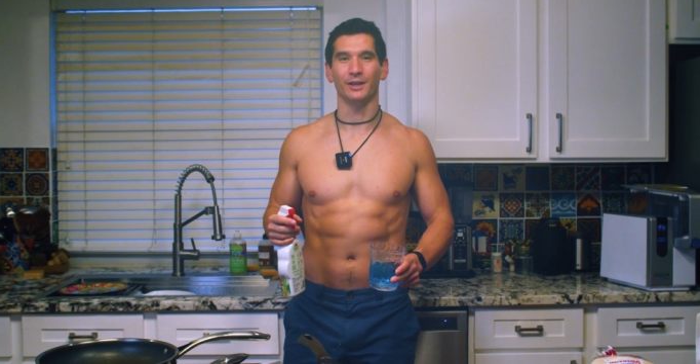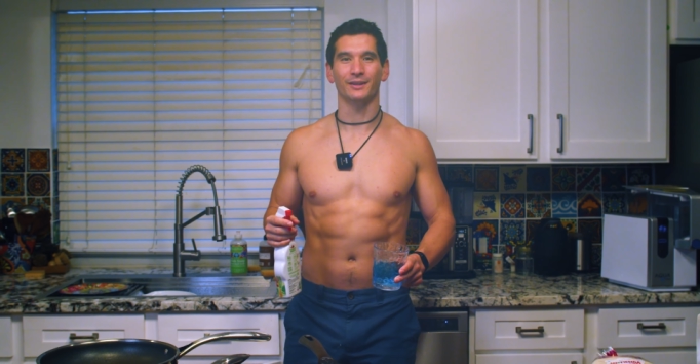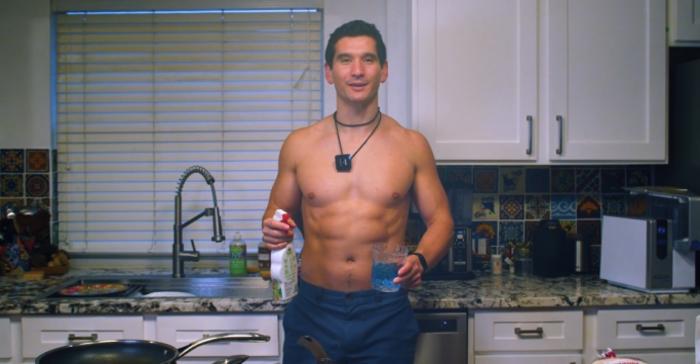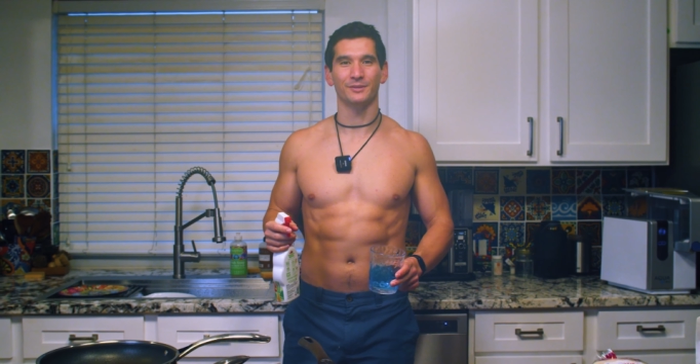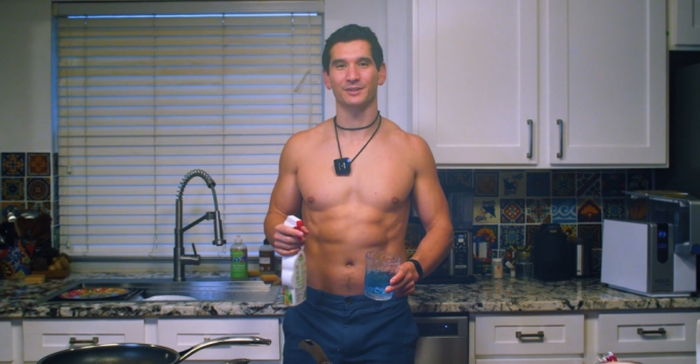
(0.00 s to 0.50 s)
ate
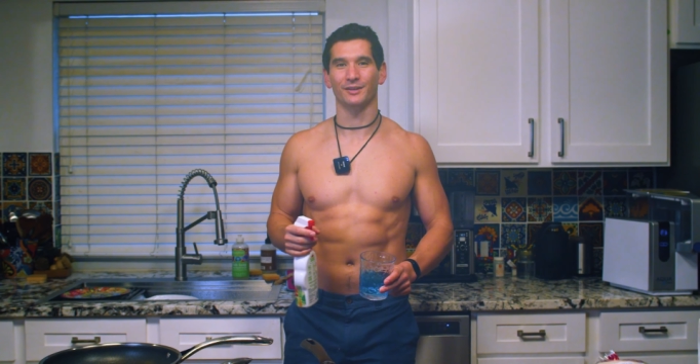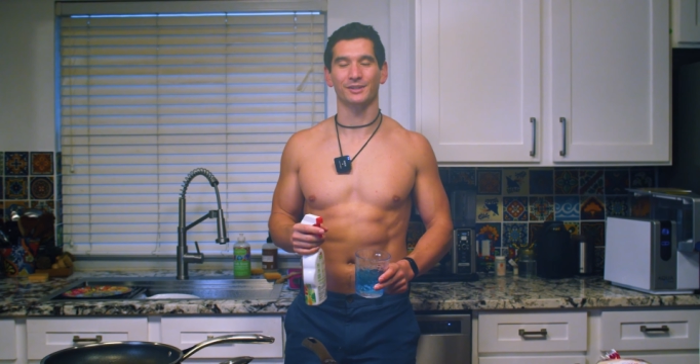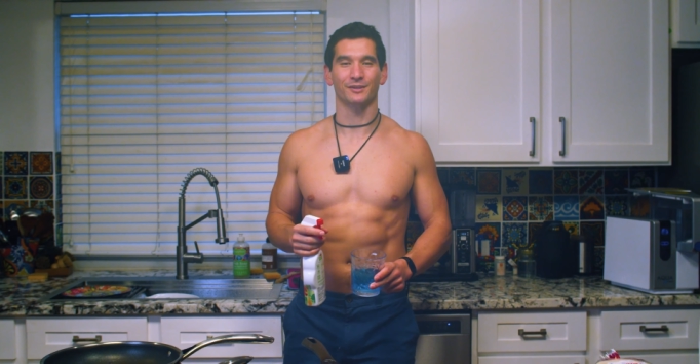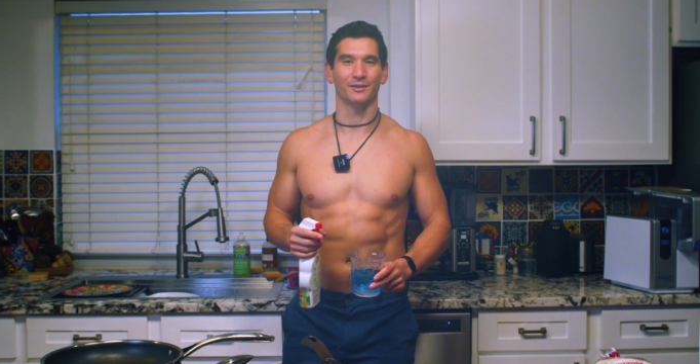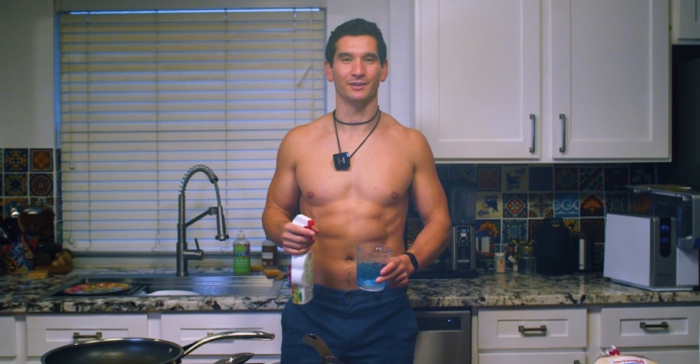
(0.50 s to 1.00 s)
them until I
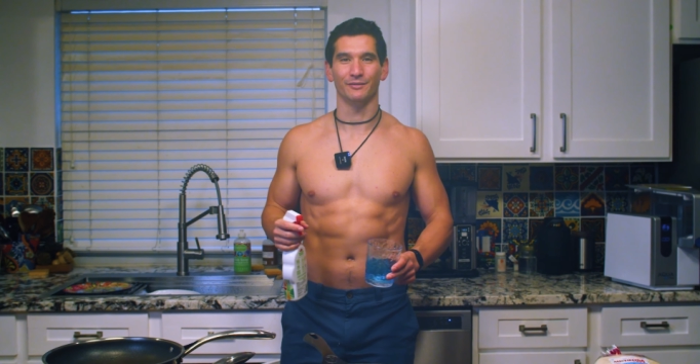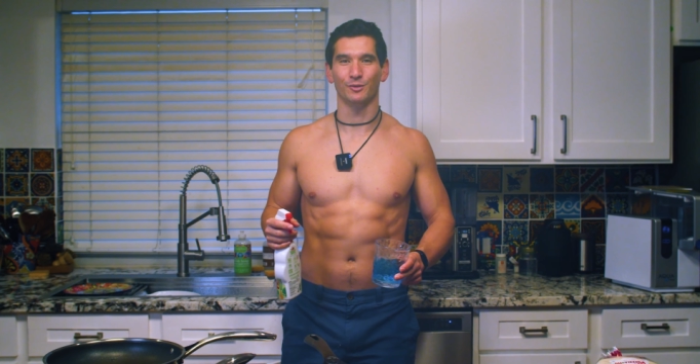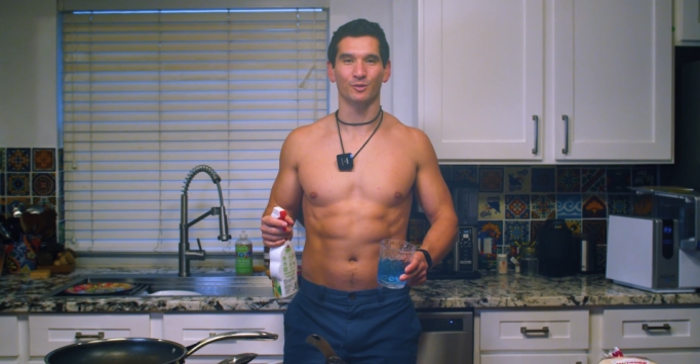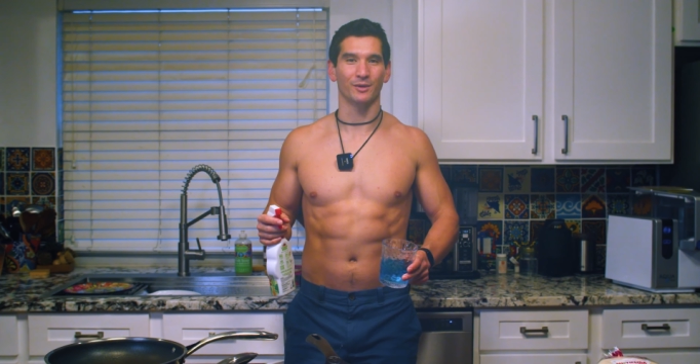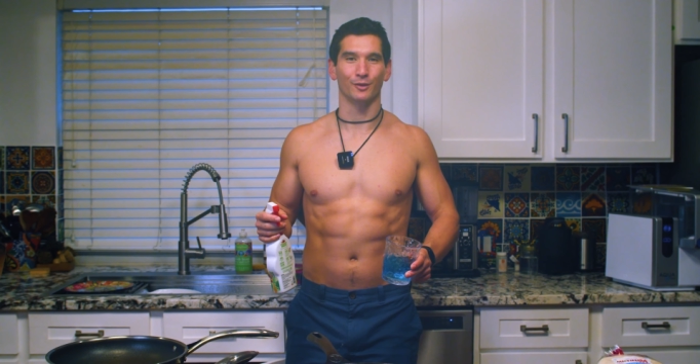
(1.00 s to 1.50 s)
started living
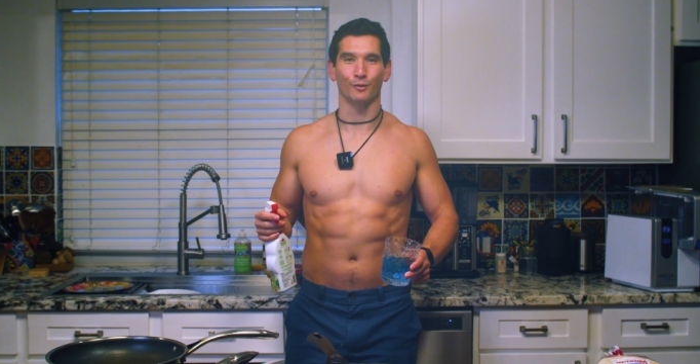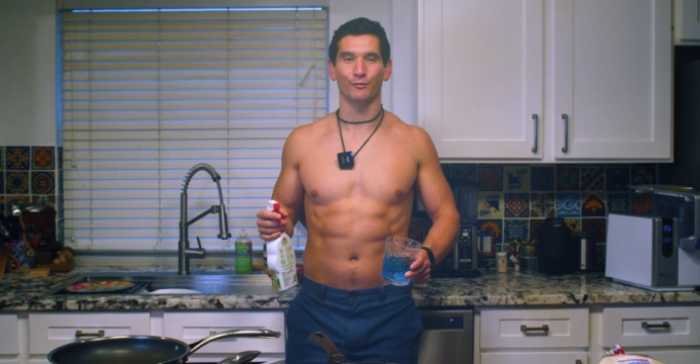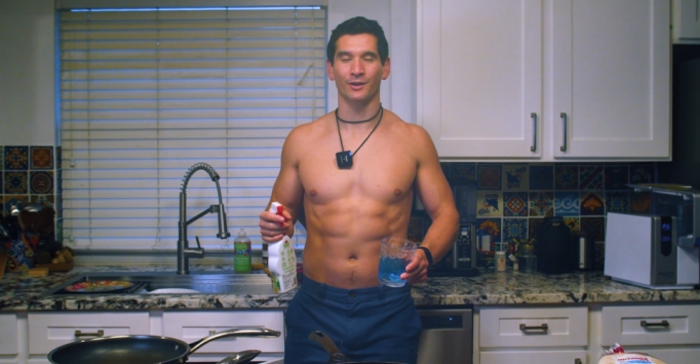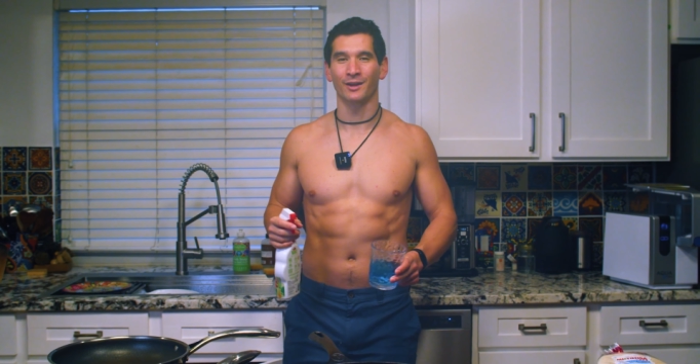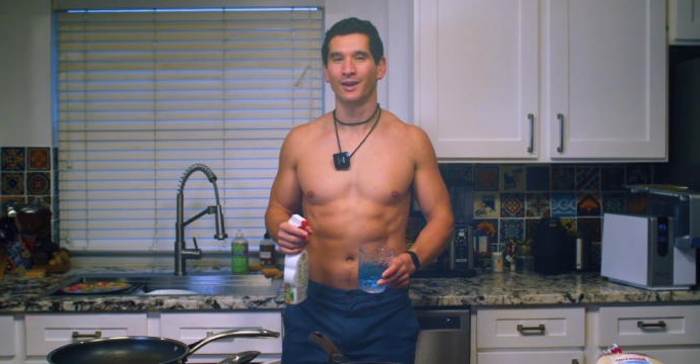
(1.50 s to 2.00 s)
with my
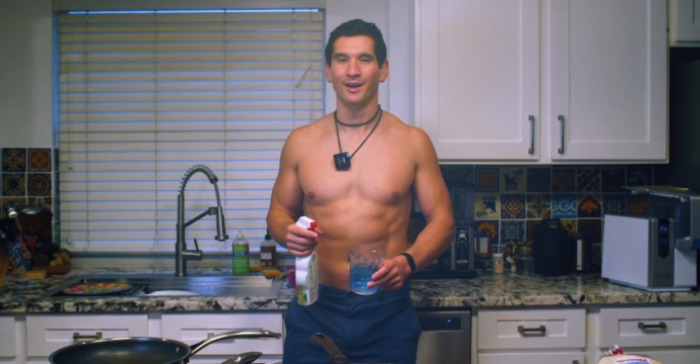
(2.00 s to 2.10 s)
girlfriend.